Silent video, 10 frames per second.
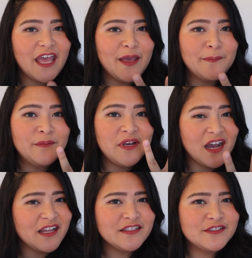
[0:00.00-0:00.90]
am
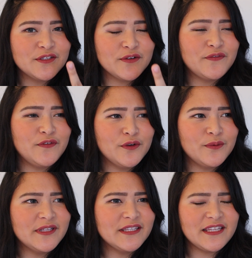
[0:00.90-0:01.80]
not so
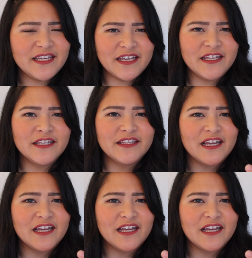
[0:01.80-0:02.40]
fluent in